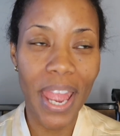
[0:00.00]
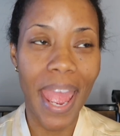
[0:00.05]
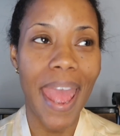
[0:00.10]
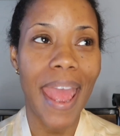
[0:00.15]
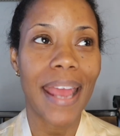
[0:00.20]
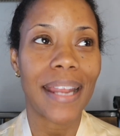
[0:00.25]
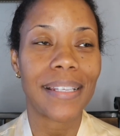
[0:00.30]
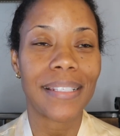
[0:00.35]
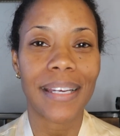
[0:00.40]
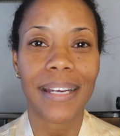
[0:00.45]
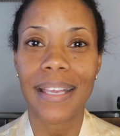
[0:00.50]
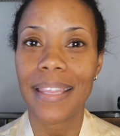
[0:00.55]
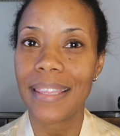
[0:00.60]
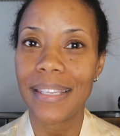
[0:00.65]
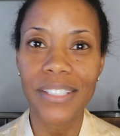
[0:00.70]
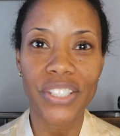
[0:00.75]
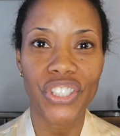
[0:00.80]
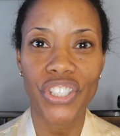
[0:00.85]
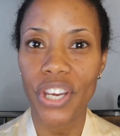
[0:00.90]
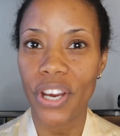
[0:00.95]
And
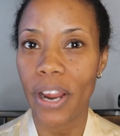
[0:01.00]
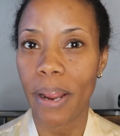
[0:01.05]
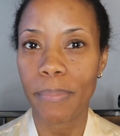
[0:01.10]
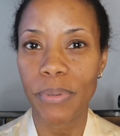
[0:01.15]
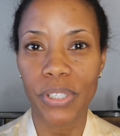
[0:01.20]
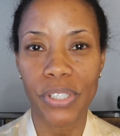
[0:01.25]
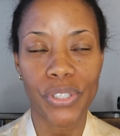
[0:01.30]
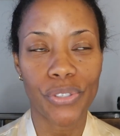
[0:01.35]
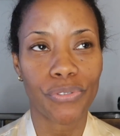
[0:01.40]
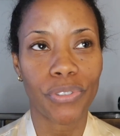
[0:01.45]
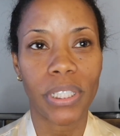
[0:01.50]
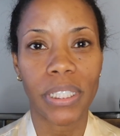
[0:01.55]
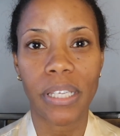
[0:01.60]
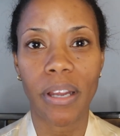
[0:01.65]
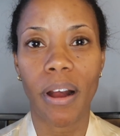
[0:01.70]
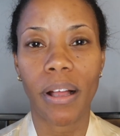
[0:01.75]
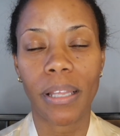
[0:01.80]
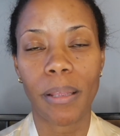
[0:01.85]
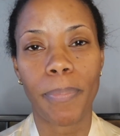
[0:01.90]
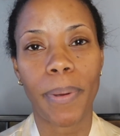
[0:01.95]
this year I'm just really
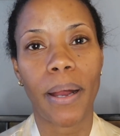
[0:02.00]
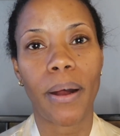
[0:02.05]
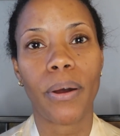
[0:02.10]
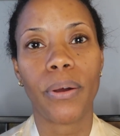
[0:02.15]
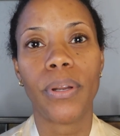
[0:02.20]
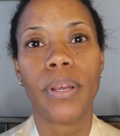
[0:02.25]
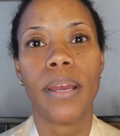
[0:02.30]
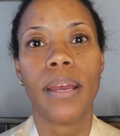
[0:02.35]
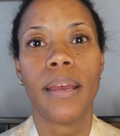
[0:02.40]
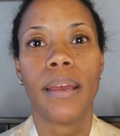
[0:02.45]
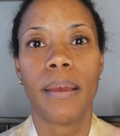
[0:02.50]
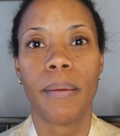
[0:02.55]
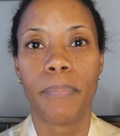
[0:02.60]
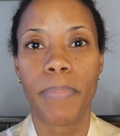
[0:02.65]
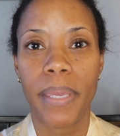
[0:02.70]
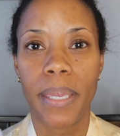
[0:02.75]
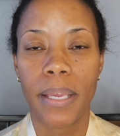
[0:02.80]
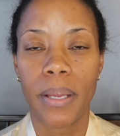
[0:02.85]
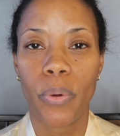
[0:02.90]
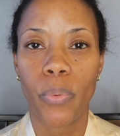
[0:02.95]
all about
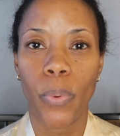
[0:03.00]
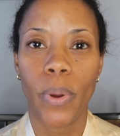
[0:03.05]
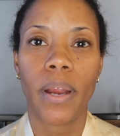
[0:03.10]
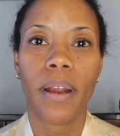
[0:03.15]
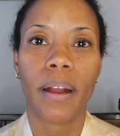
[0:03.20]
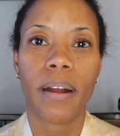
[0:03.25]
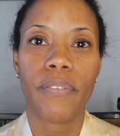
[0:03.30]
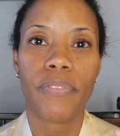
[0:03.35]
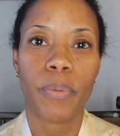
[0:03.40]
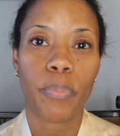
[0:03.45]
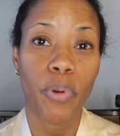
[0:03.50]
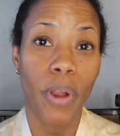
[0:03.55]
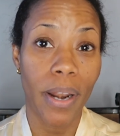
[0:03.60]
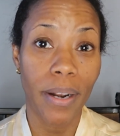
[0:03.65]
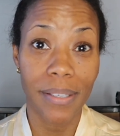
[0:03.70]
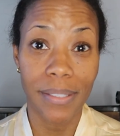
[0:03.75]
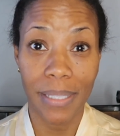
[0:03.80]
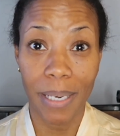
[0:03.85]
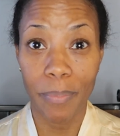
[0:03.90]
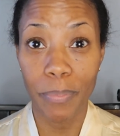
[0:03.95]
being aware of the
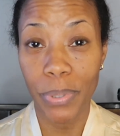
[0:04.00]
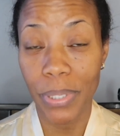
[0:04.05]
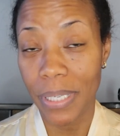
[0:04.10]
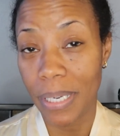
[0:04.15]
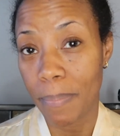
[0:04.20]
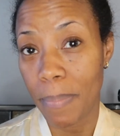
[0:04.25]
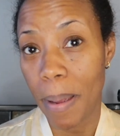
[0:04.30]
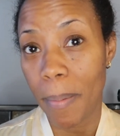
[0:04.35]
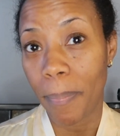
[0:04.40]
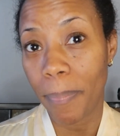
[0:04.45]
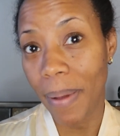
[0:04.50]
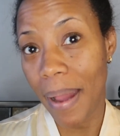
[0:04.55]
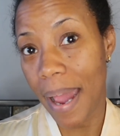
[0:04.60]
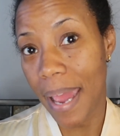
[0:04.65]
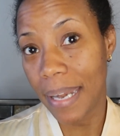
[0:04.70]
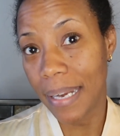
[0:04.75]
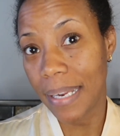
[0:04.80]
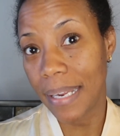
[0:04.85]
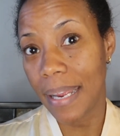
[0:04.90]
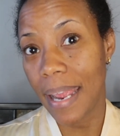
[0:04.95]
products that I'm putting in my
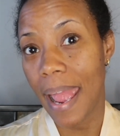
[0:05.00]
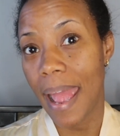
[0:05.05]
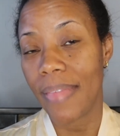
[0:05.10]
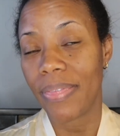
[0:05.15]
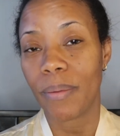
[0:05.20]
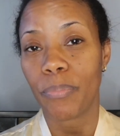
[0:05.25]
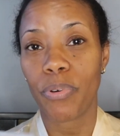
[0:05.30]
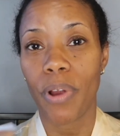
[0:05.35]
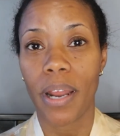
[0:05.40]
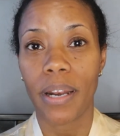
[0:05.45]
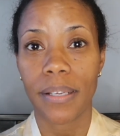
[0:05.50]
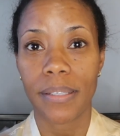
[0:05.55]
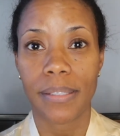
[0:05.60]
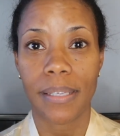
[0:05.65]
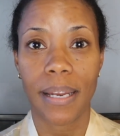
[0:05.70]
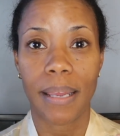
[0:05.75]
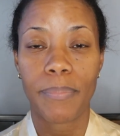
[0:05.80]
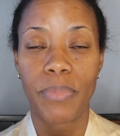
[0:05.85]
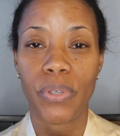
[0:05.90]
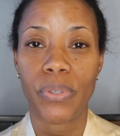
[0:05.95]
body and the products
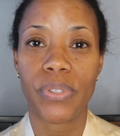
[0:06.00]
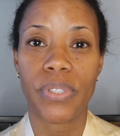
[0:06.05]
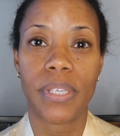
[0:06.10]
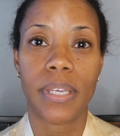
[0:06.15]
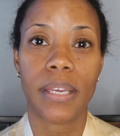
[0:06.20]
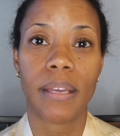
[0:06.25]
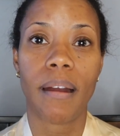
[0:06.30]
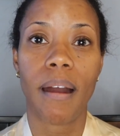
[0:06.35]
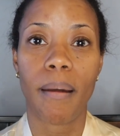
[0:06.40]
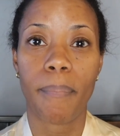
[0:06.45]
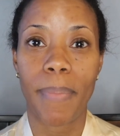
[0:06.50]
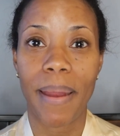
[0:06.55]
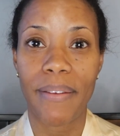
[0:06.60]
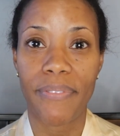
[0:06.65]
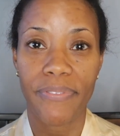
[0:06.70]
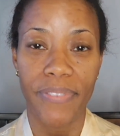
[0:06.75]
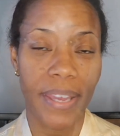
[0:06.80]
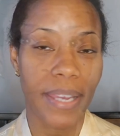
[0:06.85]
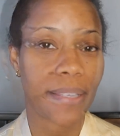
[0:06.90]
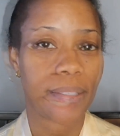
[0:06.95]
that I'm using on my
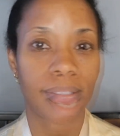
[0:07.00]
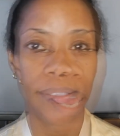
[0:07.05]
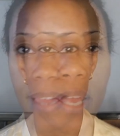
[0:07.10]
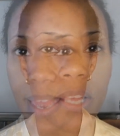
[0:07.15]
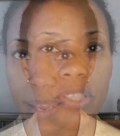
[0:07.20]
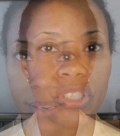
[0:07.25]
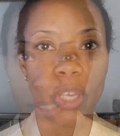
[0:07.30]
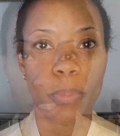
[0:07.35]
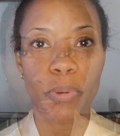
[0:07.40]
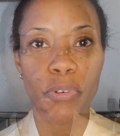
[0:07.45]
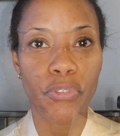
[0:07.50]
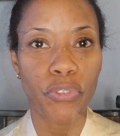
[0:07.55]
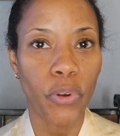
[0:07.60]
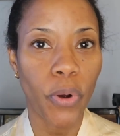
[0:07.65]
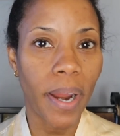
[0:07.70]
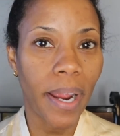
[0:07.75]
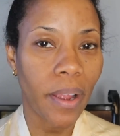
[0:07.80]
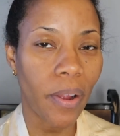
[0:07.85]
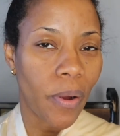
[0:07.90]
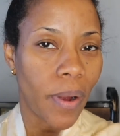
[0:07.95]
face. And so
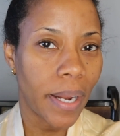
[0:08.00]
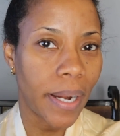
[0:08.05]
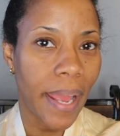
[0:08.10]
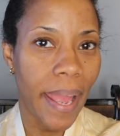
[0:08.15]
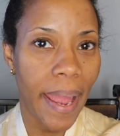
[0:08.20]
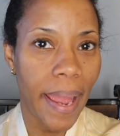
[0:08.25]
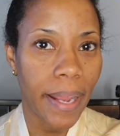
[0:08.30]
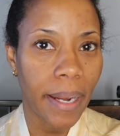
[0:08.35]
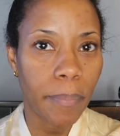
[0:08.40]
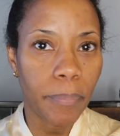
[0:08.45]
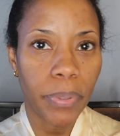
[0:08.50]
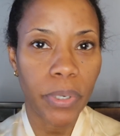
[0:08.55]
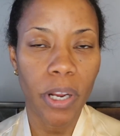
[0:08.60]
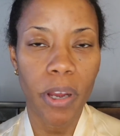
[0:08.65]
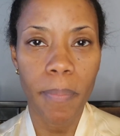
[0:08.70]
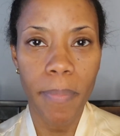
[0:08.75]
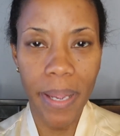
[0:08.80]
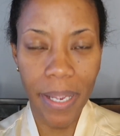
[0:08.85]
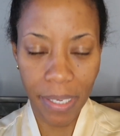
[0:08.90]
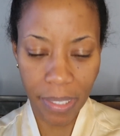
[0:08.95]
before I go on ahead and put
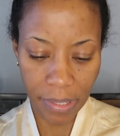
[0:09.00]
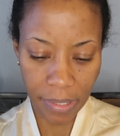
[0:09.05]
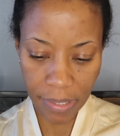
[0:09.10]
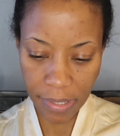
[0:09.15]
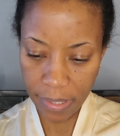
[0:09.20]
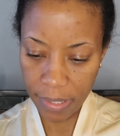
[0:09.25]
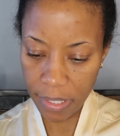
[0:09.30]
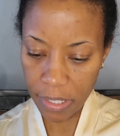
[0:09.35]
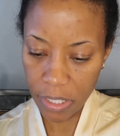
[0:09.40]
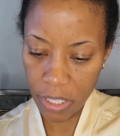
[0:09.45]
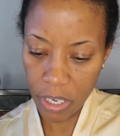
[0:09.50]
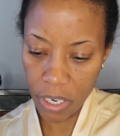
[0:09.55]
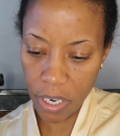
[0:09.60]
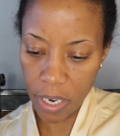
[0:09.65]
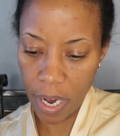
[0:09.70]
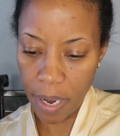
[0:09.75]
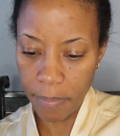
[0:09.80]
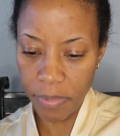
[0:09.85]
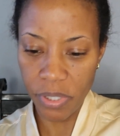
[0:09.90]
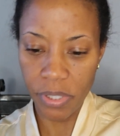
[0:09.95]
on my
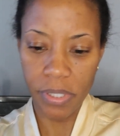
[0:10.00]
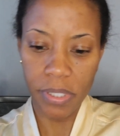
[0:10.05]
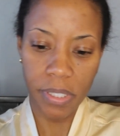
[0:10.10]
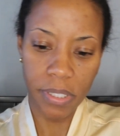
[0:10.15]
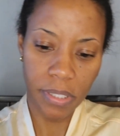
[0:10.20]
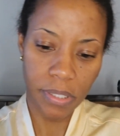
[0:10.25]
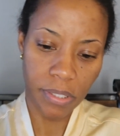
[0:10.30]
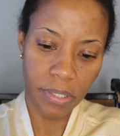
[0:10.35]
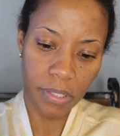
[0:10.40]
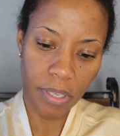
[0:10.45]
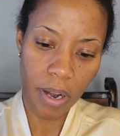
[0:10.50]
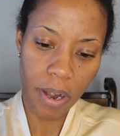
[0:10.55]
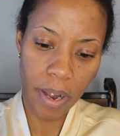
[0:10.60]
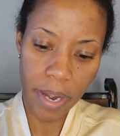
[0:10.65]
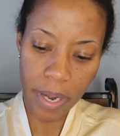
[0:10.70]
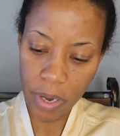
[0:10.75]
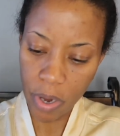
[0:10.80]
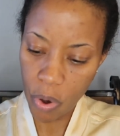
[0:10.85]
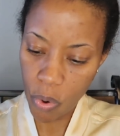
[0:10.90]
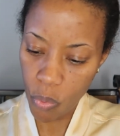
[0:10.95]
concealer, I'm just gonna
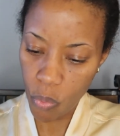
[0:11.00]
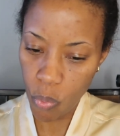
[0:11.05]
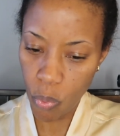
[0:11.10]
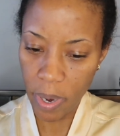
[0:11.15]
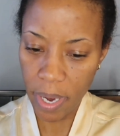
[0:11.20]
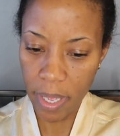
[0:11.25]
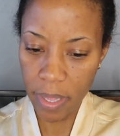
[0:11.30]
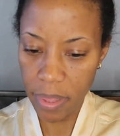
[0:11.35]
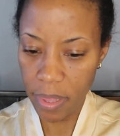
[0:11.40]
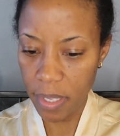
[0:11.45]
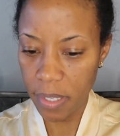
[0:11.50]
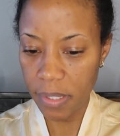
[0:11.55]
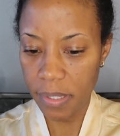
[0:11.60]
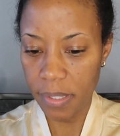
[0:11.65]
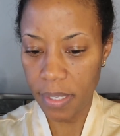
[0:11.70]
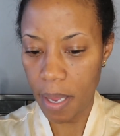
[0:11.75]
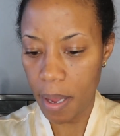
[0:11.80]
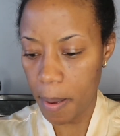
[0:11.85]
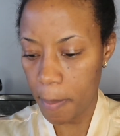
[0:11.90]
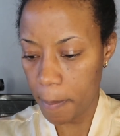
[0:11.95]
start with
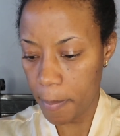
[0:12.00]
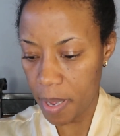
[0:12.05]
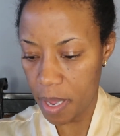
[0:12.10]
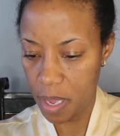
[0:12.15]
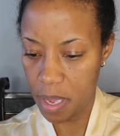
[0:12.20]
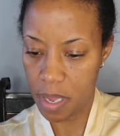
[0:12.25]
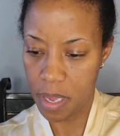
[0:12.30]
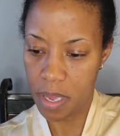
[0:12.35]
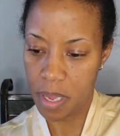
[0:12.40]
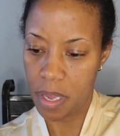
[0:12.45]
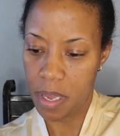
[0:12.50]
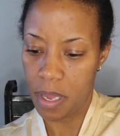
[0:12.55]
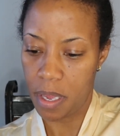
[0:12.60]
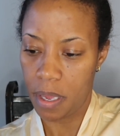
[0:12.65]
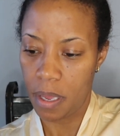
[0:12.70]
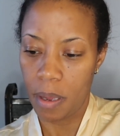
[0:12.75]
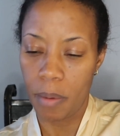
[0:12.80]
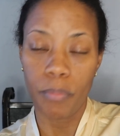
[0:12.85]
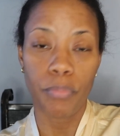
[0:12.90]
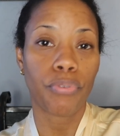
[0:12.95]
some
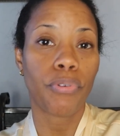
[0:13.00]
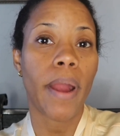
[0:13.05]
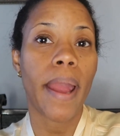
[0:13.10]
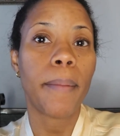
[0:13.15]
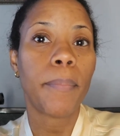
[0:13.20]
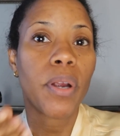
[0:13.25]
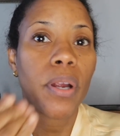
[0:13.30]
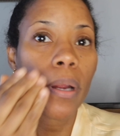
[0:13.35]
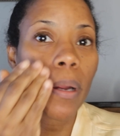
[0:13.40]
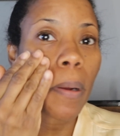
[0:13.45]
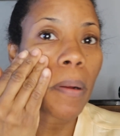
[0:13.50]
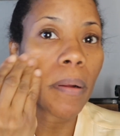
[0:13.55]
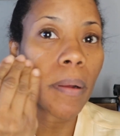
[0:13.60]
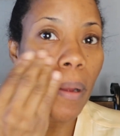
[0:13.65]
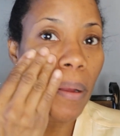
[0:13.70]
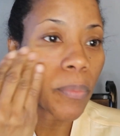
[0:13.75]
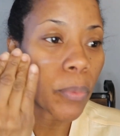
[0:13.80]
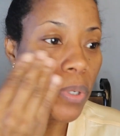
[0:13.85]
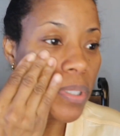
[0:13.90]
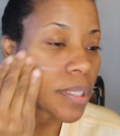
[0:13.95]
primer,
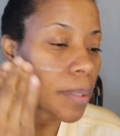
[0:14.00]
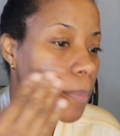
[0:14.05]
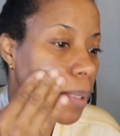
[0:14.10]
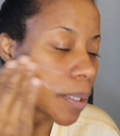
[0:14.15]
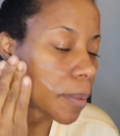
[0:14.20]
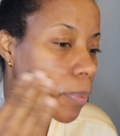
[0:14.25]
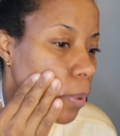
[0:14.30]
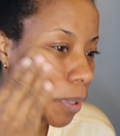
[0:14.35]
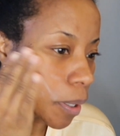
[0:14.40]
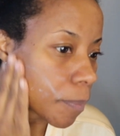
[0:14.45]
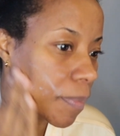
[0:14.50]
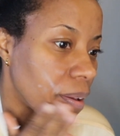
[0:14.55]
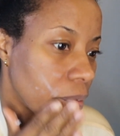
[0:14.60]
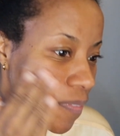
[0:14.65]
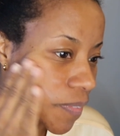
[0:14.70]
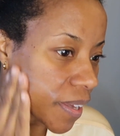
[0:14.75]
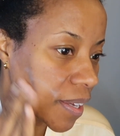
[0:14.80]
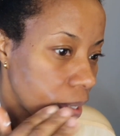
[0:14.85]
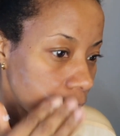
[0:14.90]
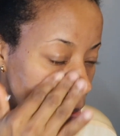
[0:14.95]
which I'm gonna put on my
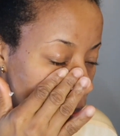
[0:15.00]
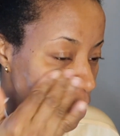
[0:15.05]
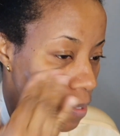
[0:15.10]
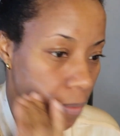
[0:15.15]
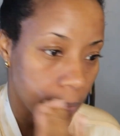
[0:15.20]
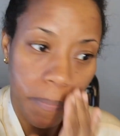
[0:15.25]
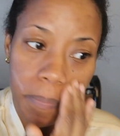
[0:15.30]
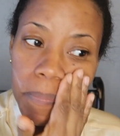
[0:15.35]
face.